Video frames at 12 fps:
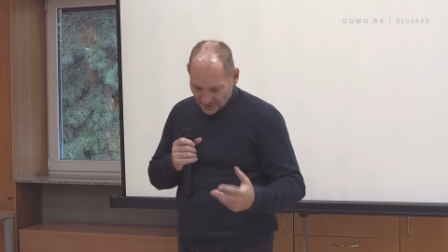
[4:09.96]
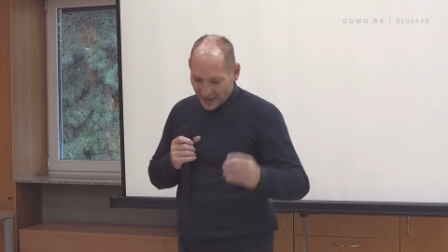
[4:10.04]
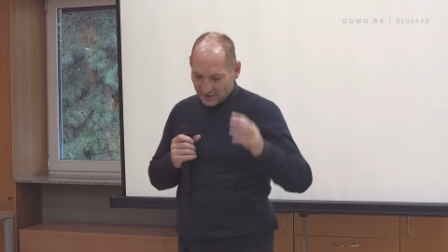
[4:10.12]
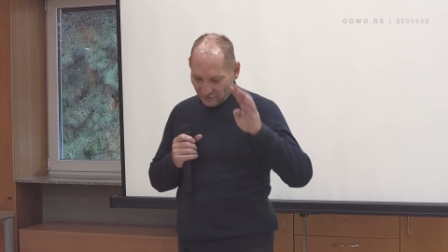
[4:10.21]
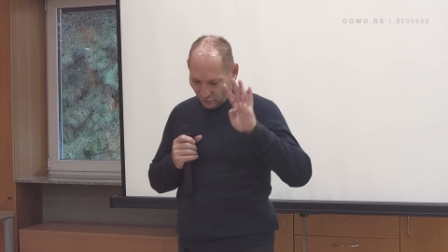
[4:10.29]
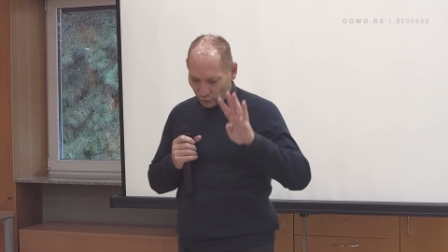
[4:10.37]

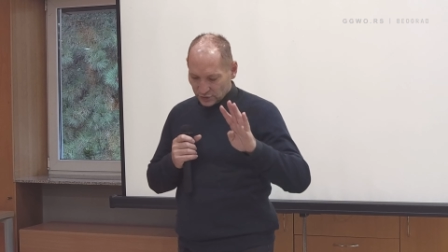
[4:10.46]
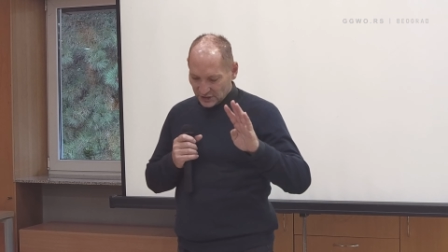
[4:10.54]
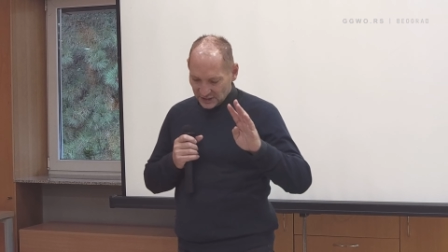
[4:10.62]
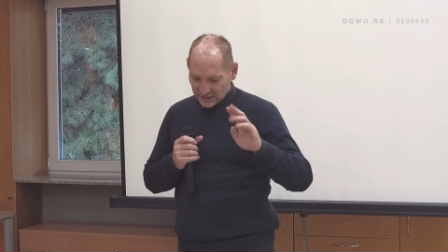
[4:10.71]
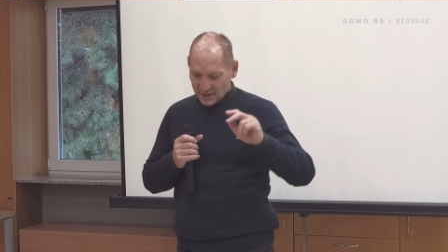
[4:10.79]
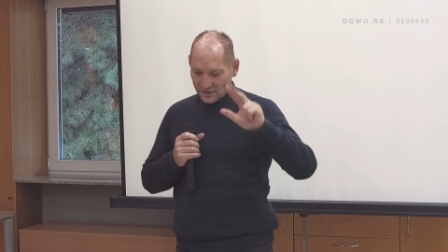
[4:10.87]
yeah,
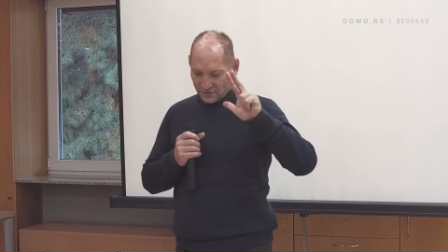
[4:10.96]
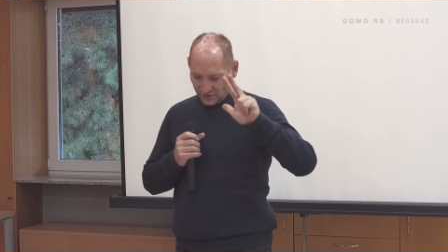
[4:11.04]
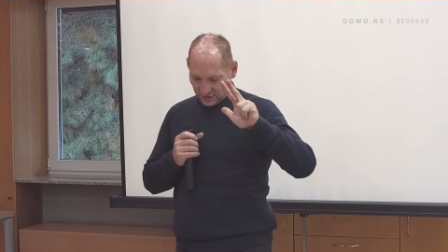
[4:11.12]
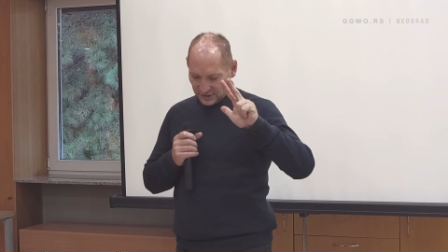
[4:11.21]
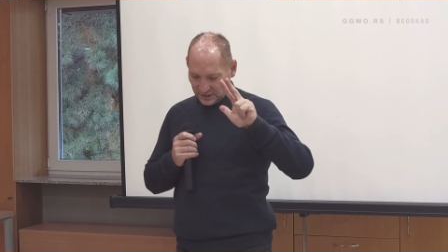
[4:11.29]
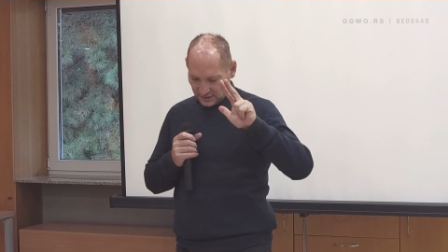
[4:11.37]
14,
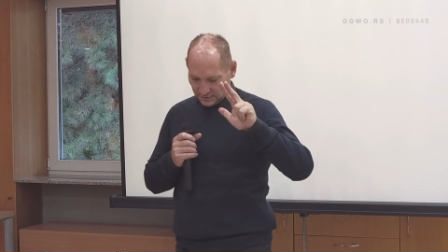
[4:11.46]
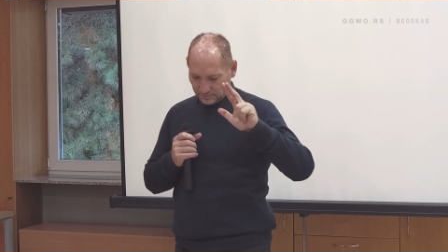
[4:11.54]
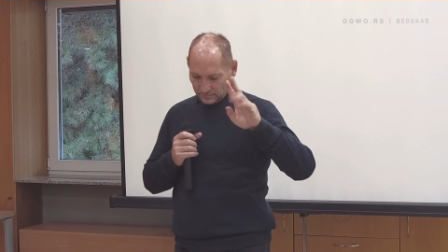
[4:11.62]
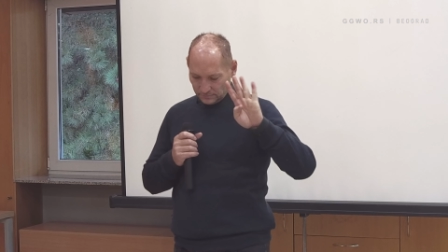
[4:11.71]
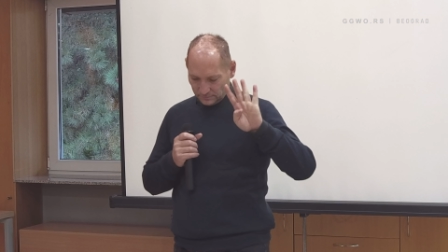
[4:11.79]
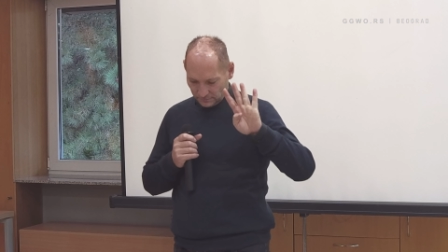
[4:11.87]
13.
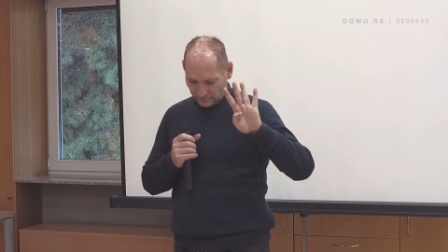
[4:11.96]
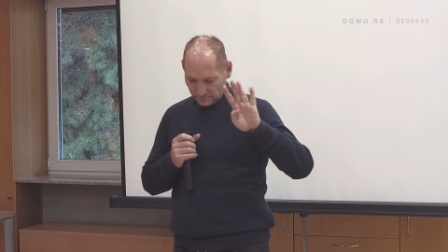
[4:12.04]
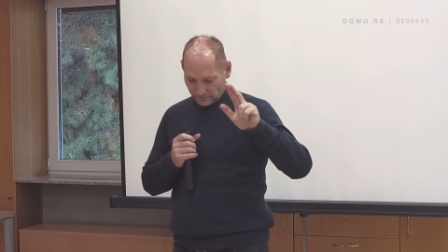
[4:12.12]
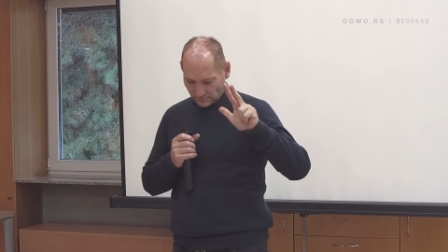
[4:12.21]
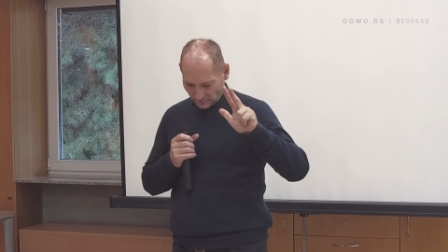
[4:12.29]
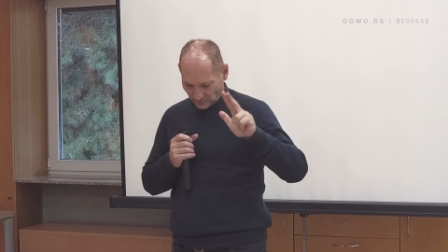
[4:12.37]

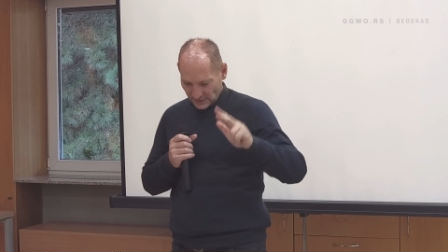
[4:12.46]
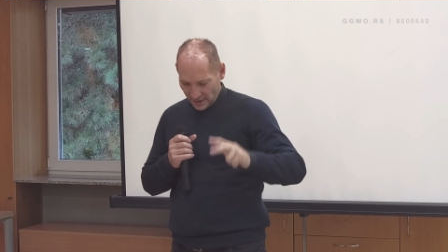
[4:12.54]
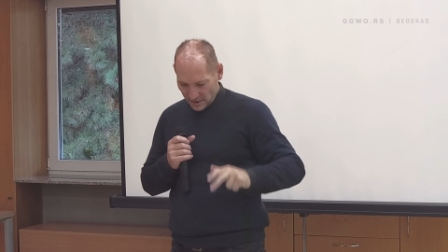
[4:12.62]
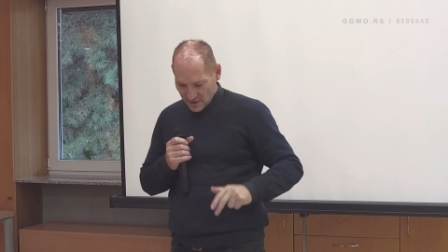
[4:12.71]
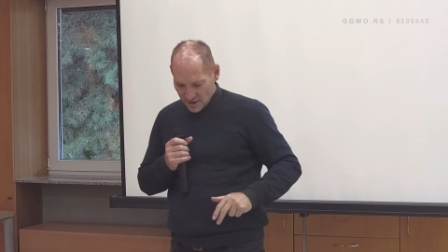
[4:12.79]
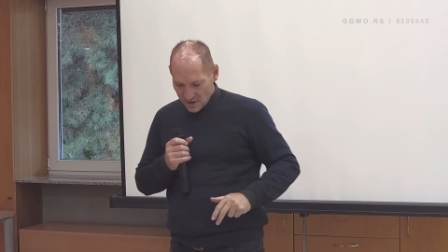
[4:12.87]

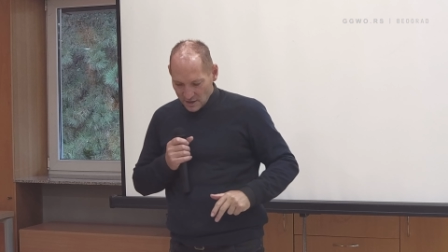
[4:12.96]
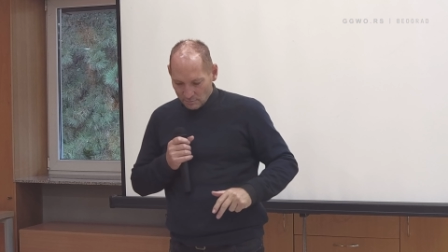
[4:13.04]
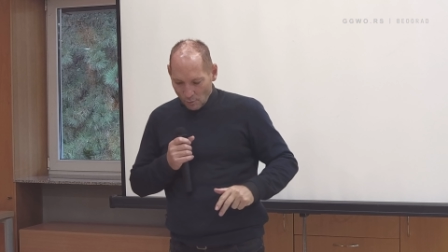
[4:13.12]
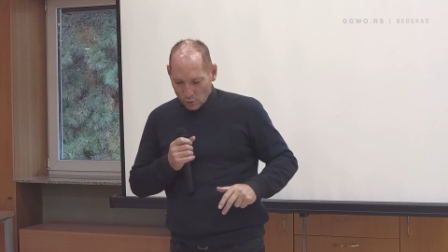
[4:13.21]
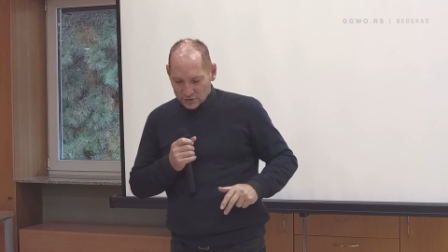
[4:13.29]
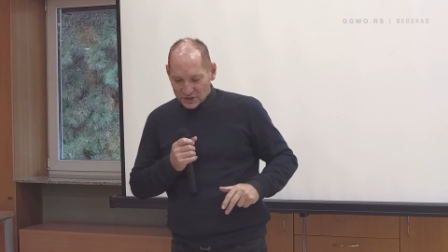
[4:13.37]
Yeah.
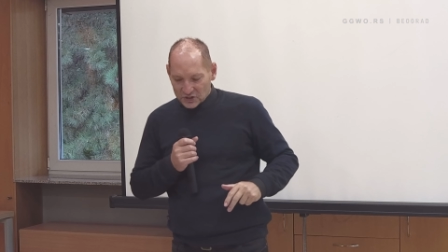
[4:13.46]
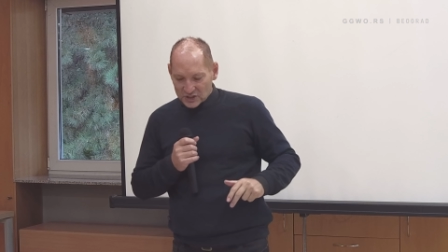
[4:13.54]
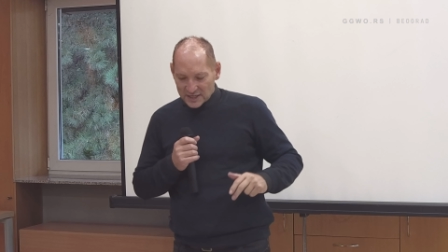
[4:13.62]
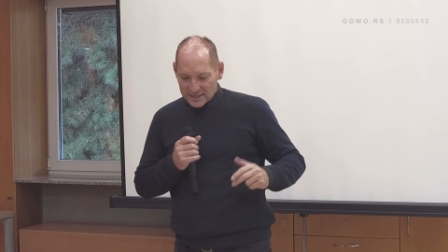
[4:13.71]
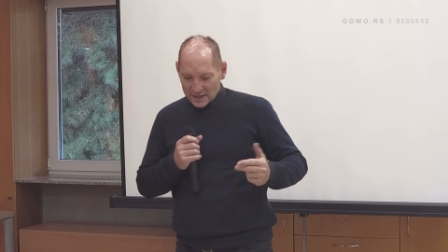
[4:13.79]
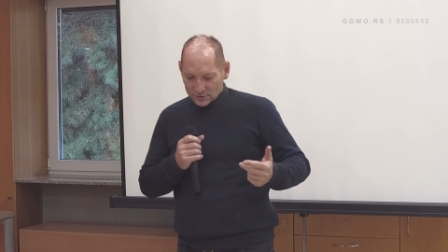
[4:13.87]
Moses
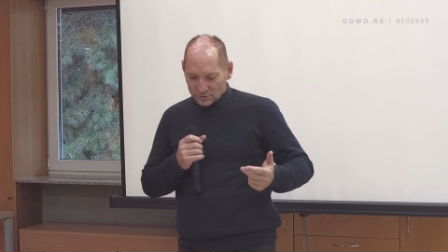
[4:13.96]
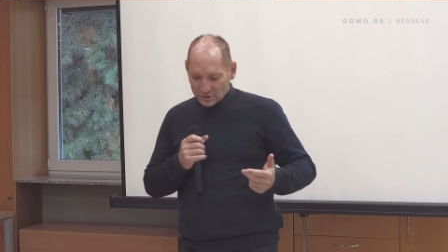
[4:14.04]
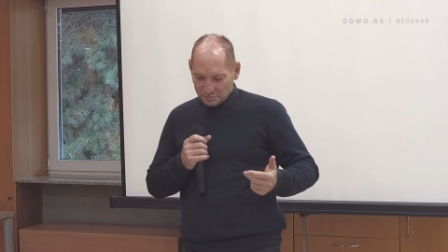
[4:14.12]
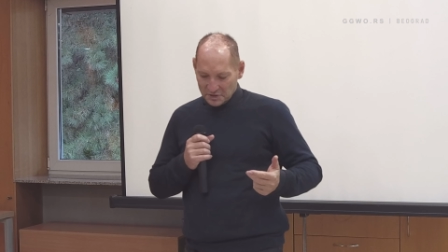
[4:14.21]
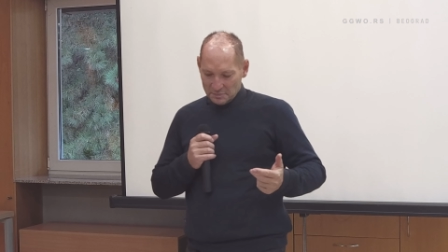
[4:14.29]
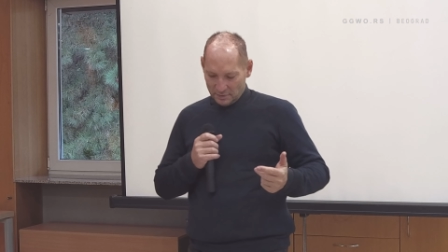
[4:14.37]
said unto
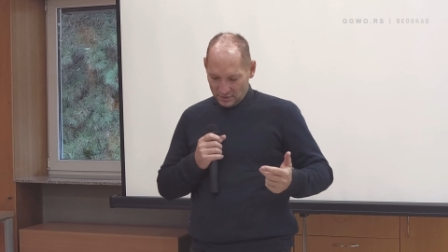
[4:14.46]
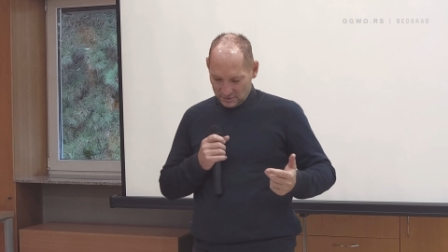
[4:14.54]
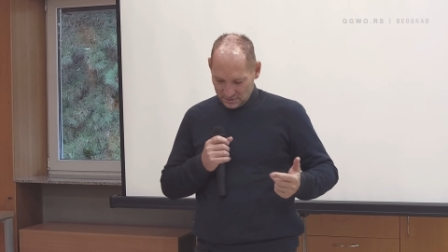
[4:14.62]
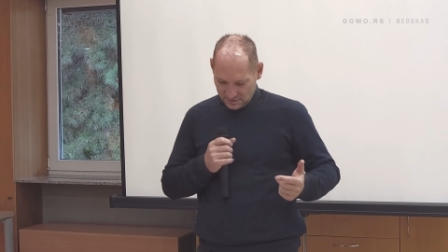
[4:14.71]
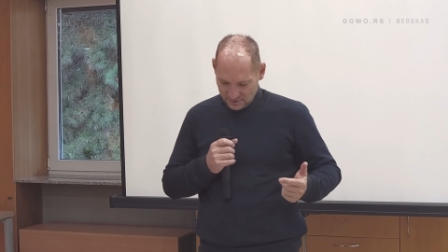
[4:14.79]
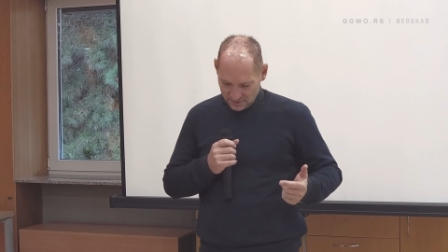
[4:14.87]
the people,